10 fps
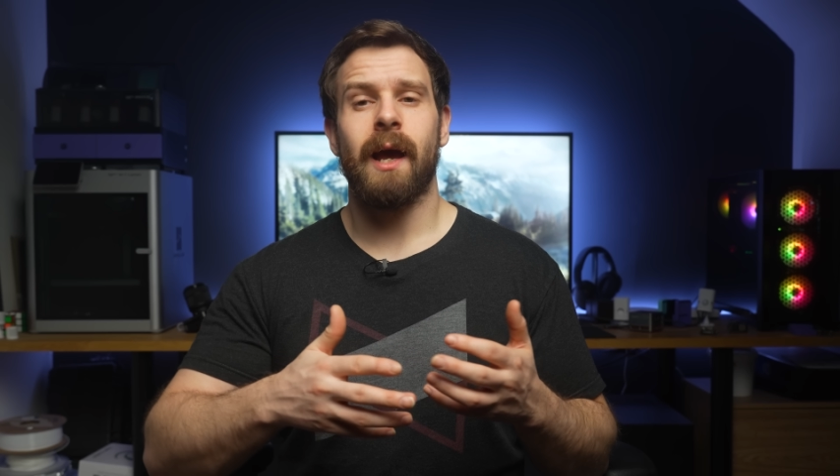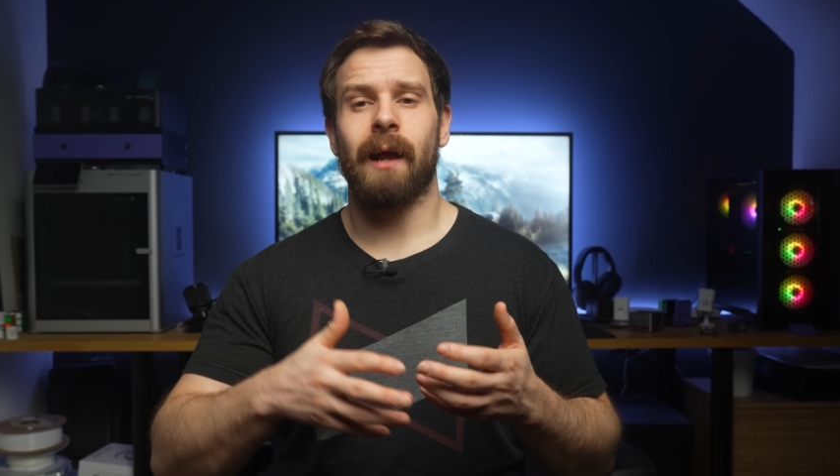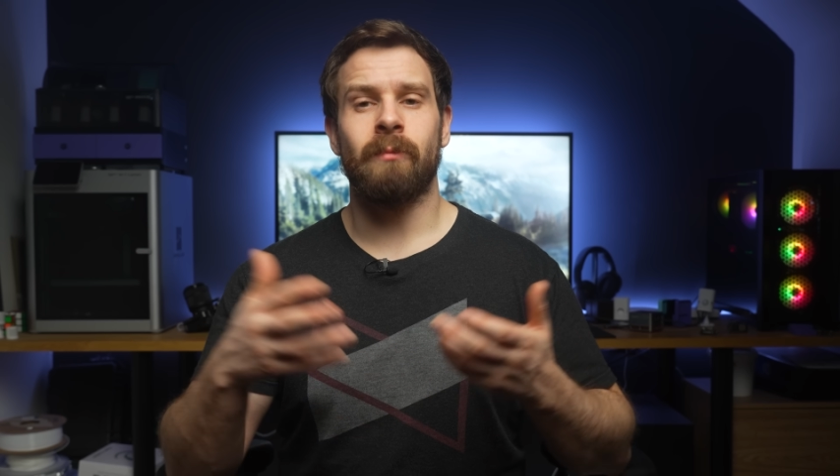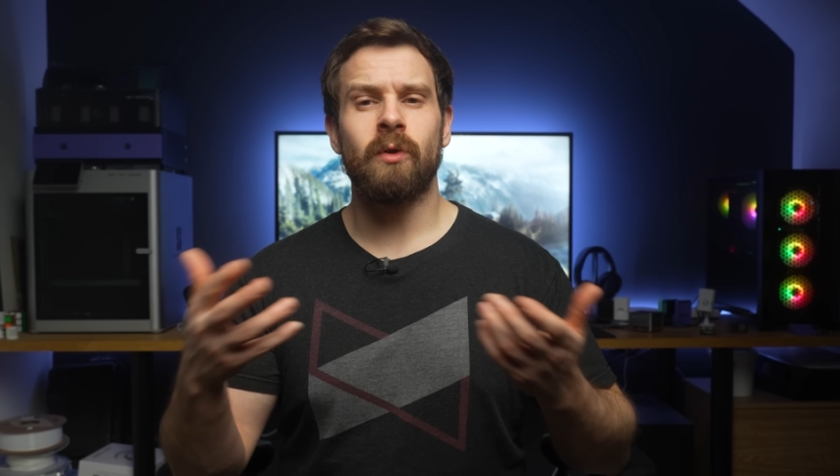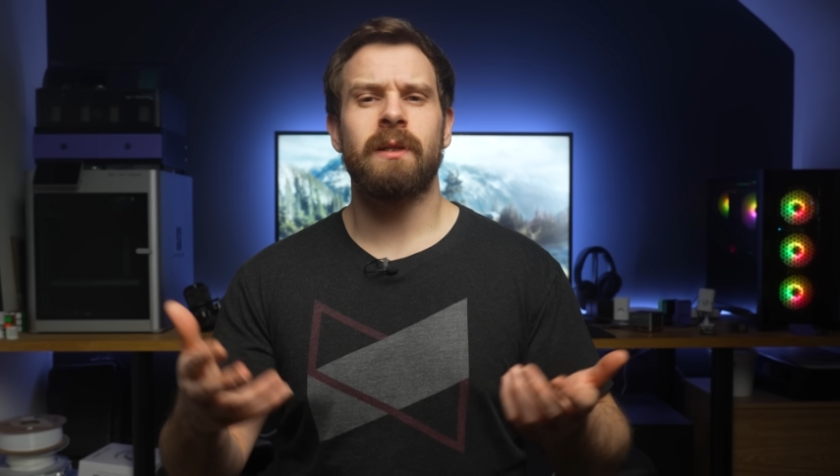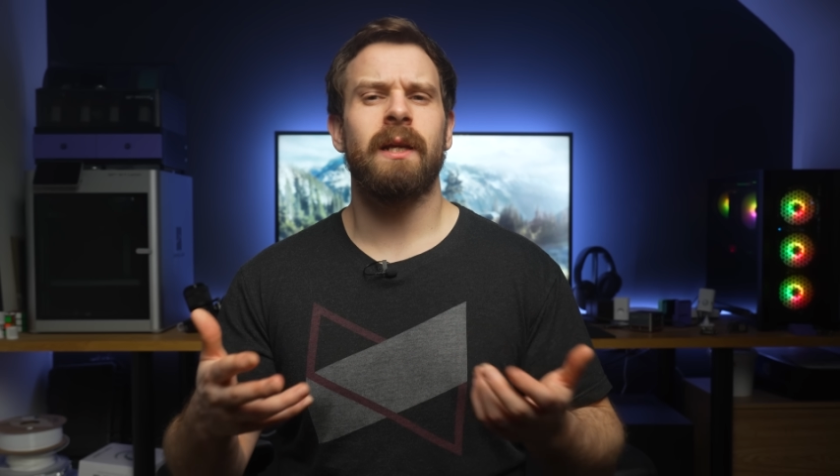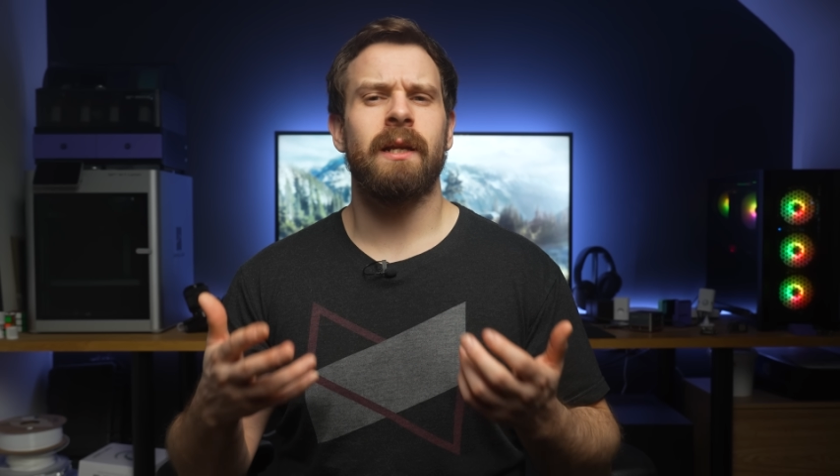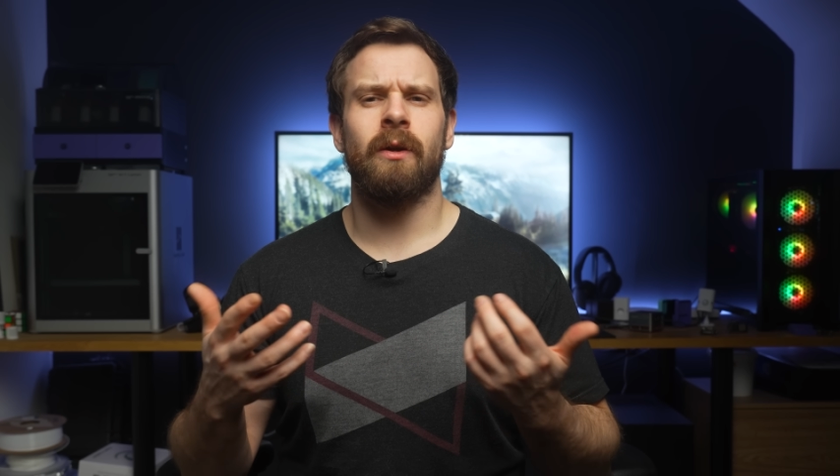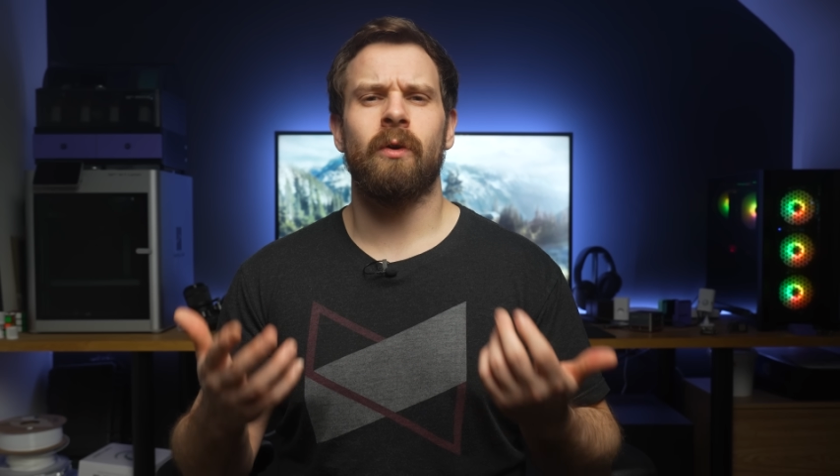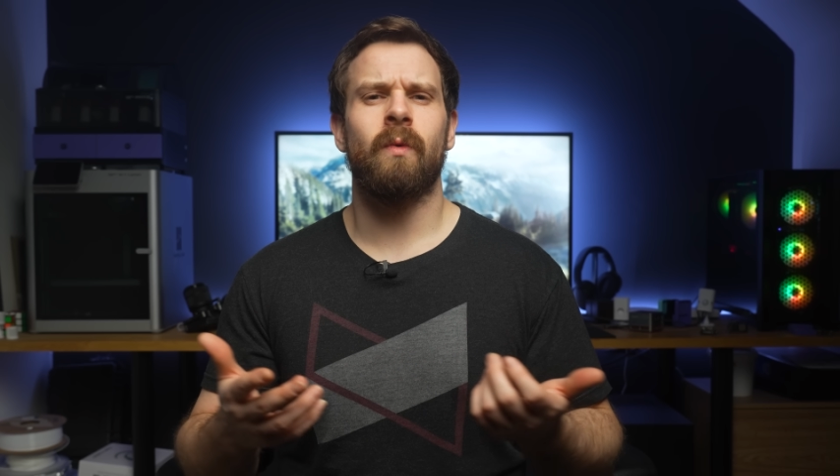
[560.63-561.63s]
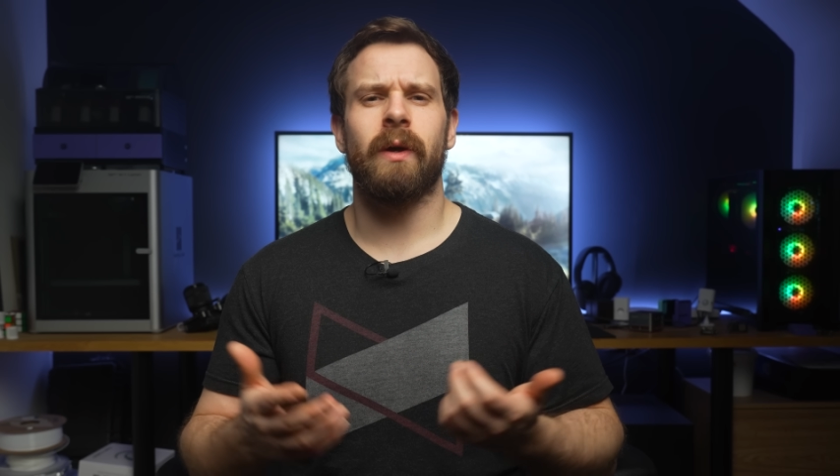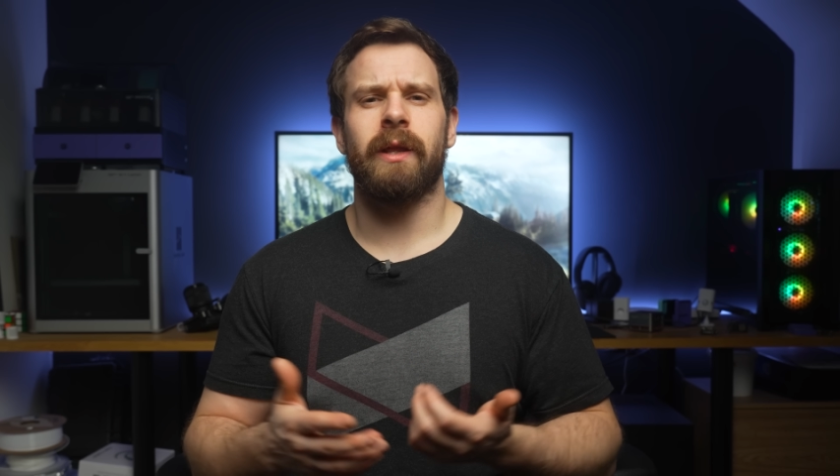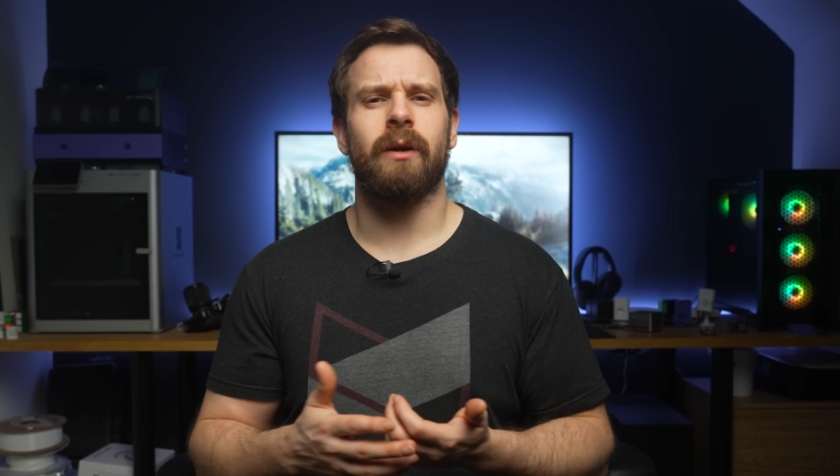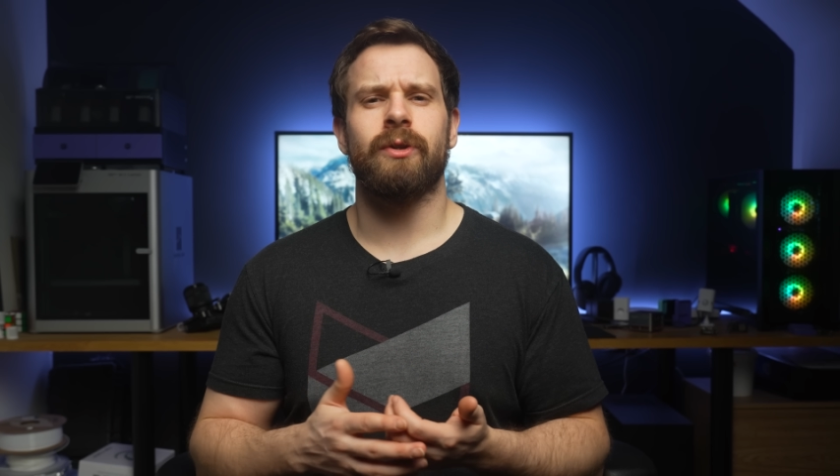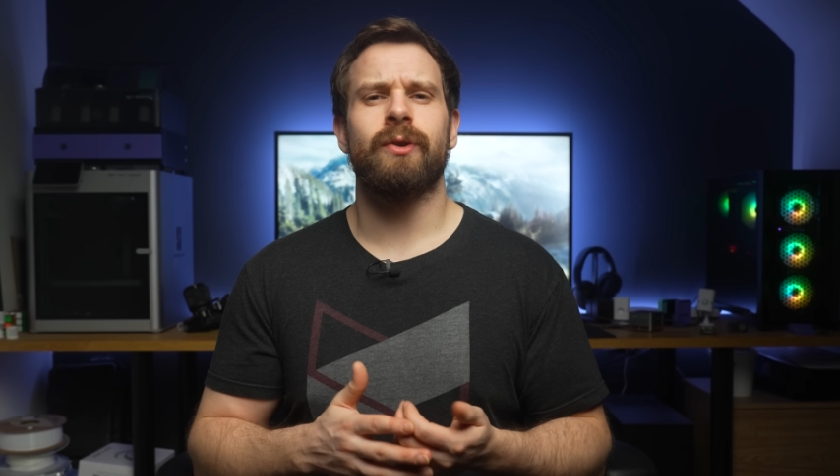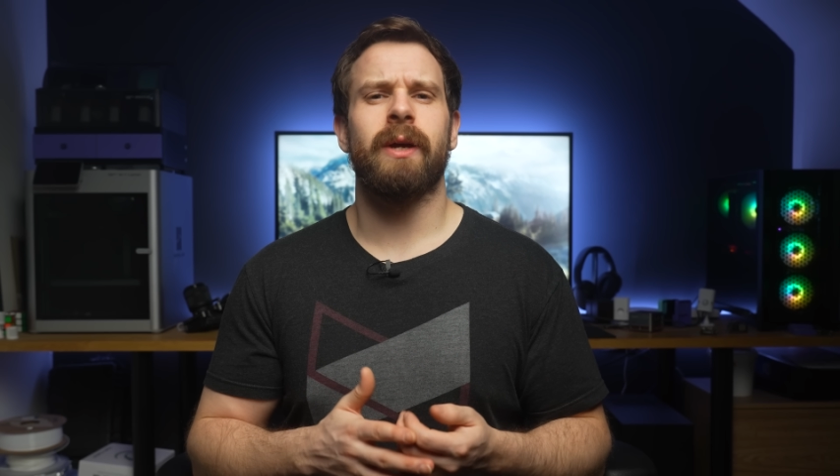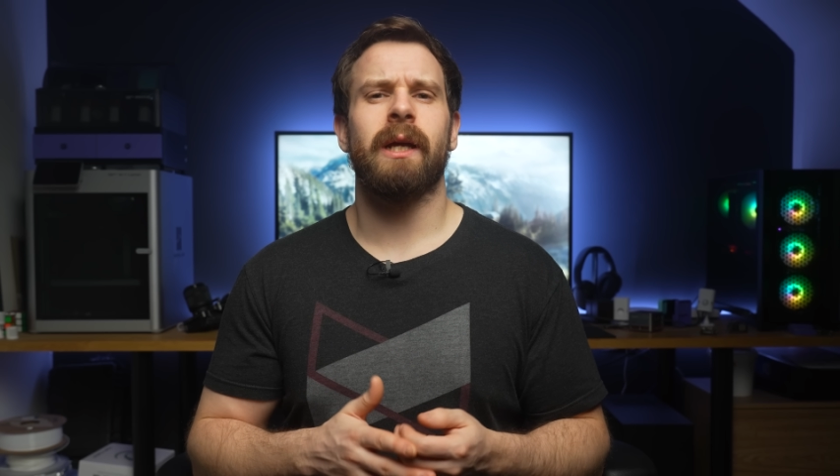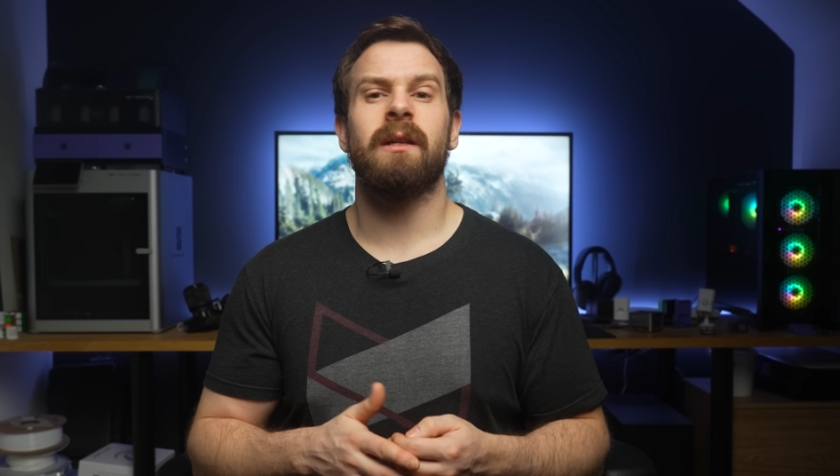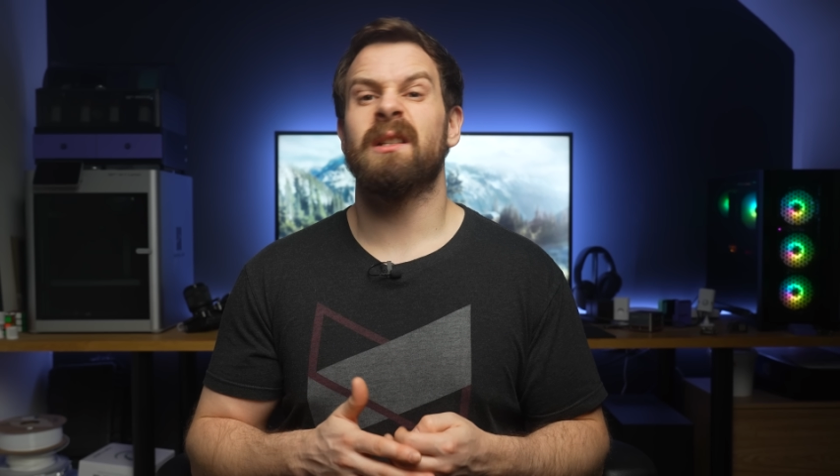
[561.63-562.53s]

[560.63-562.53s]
and mostly know what they are doing,